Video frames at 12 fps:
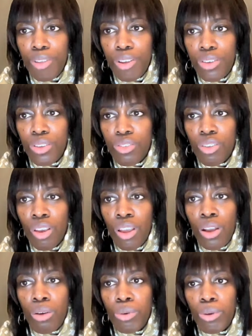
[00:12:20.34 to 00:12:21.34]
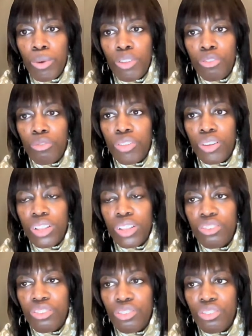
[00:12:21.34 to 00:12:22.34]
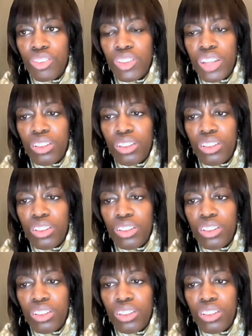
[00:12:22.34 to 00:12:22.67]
from those, we went through the clusters